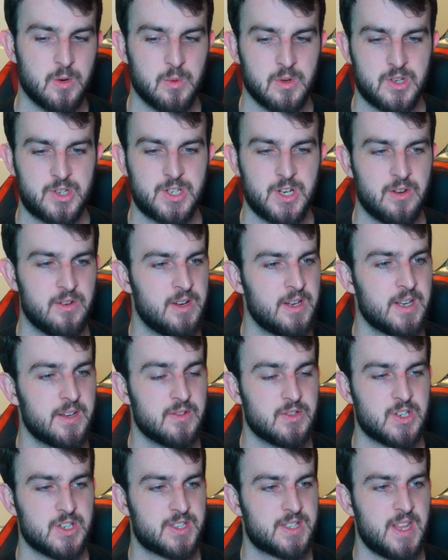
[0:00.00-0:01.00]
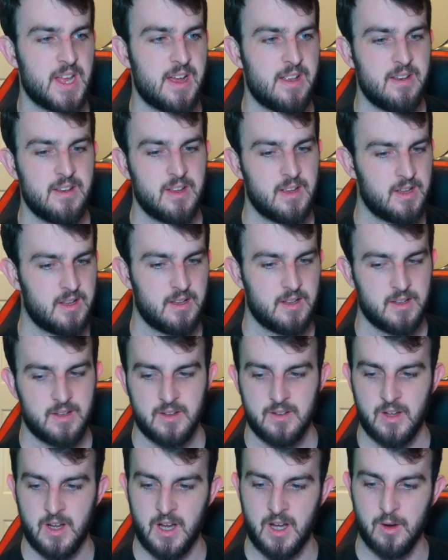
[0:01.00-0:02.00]
it was a story worth sharing. It was just that
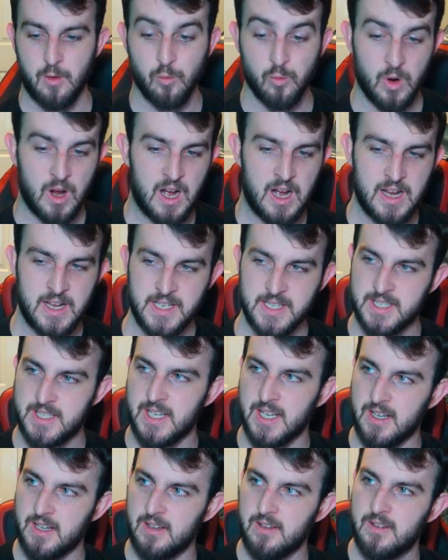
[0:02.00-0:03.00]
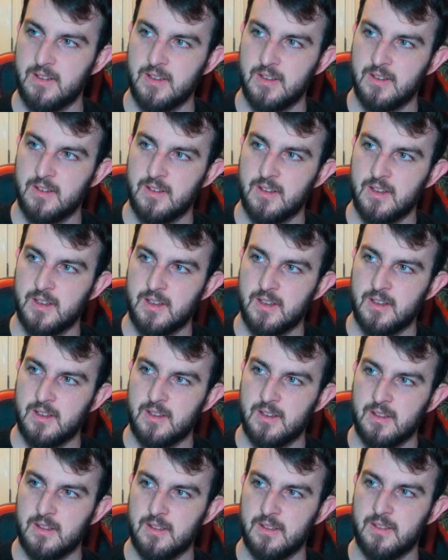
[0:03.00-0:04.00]
uh, rise to
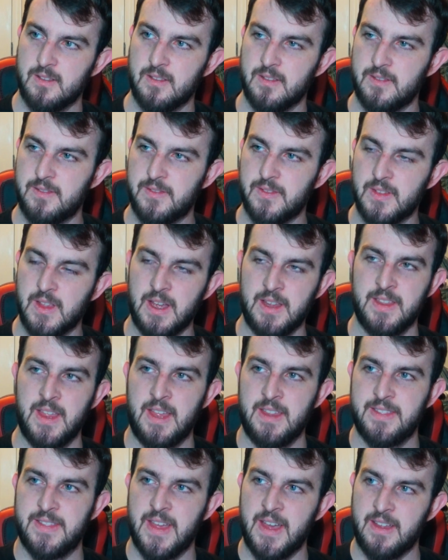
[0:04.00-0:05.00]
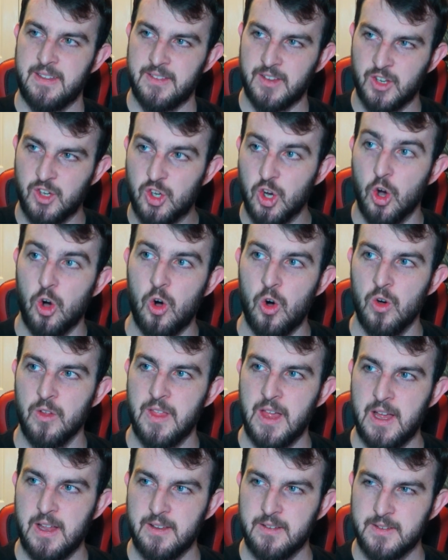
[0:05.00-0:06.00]
that that that
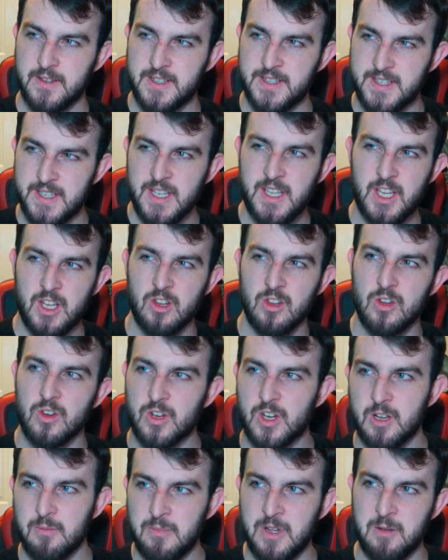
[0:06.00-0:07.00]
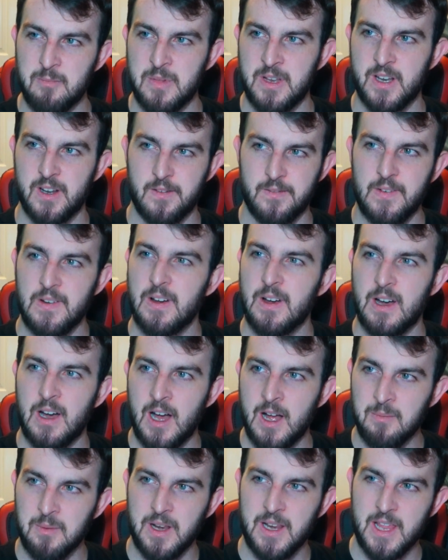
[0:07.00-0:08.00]
goal, that singular commitment
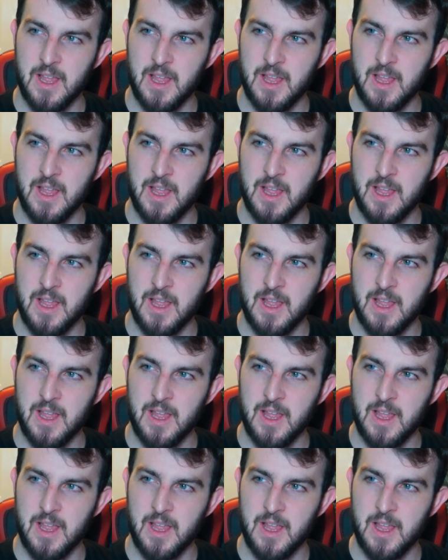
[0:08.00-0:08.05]
of